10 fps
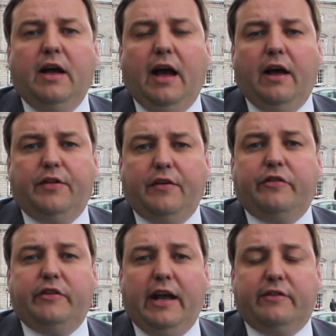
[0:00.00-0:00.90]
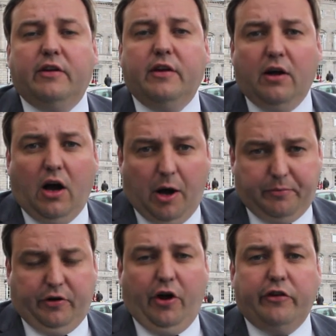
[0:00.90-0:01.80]
this state
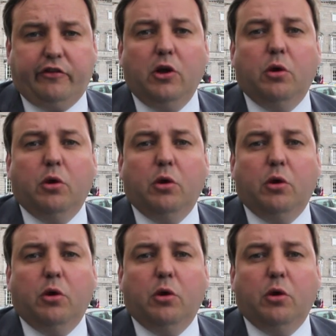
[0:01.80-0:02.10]
opted out